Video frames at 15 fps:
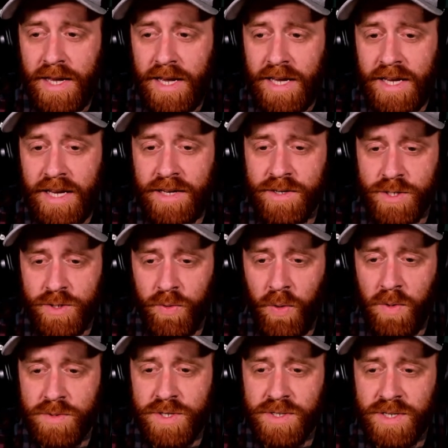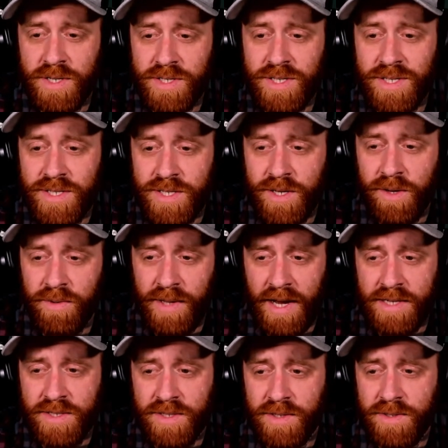He discloses his concealed
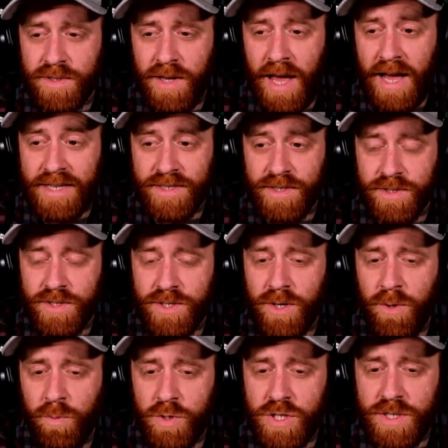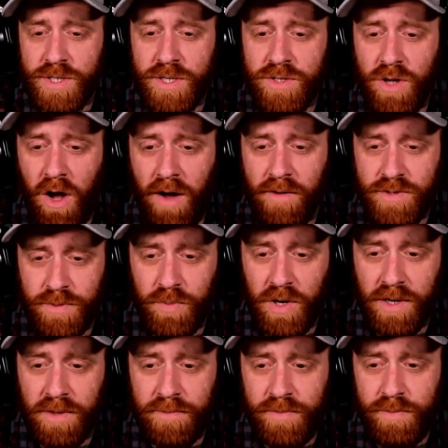essence, which is his
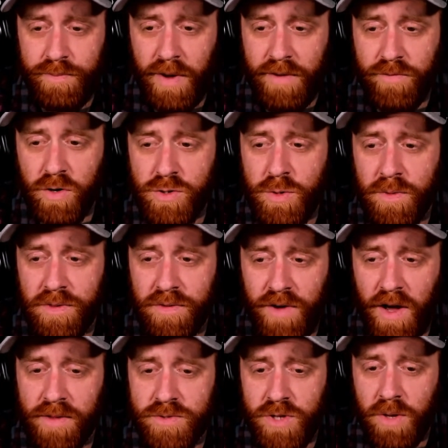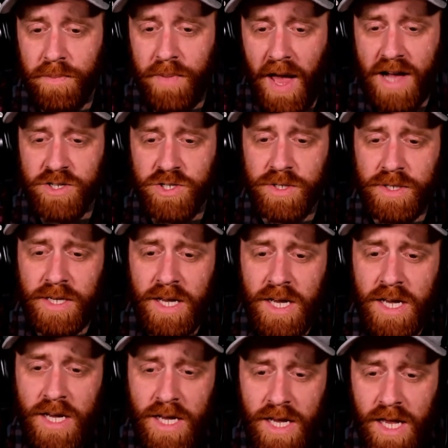offspring. By virtue of the Father's compassion,
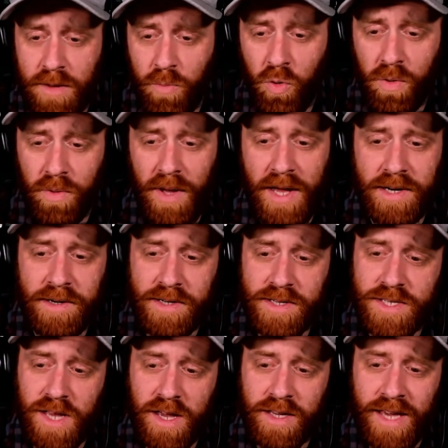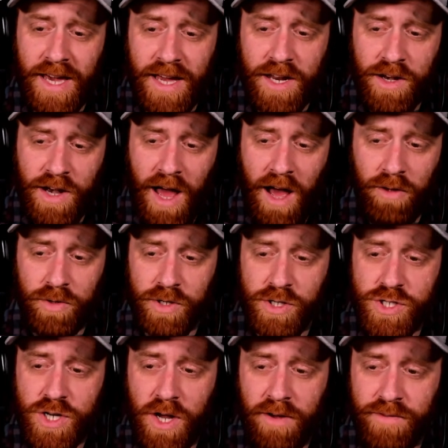immortal entities get
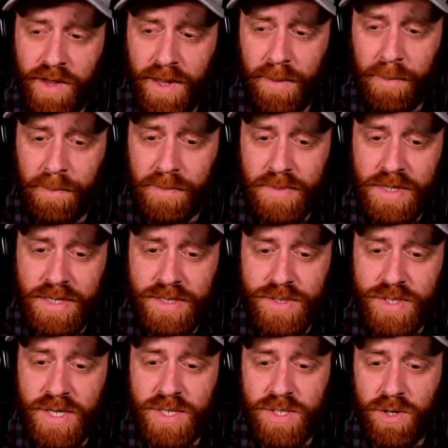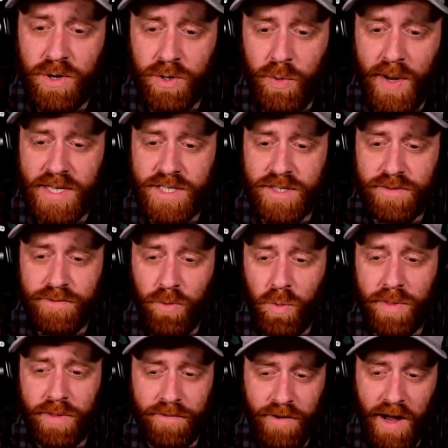knowledge of him, cease their quest
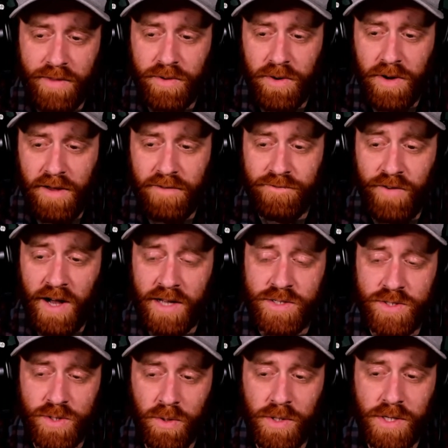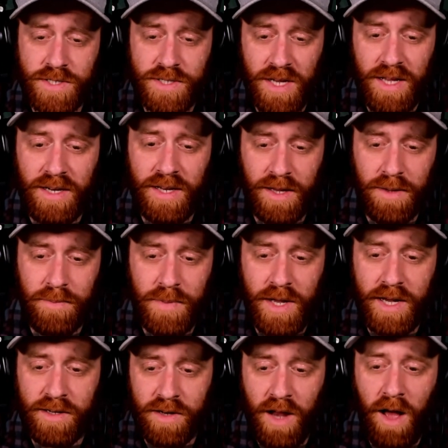for the Father, and find solace in him,
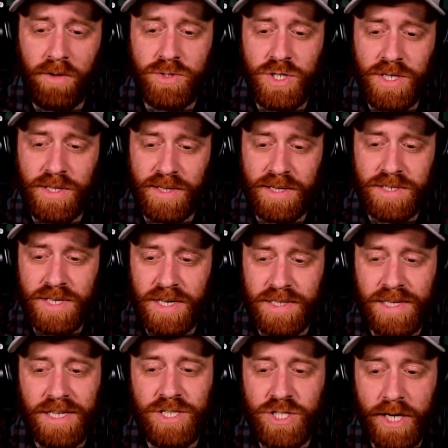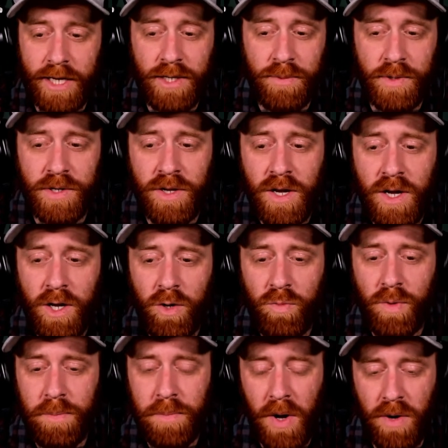acknowledging this as a genuine
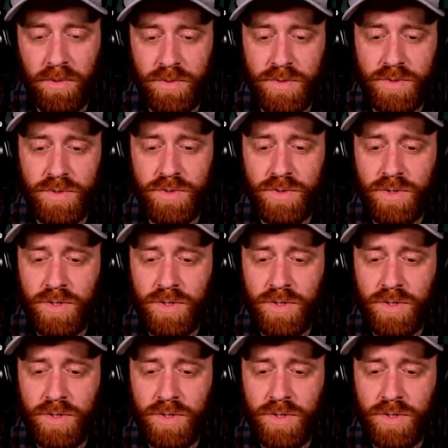repose.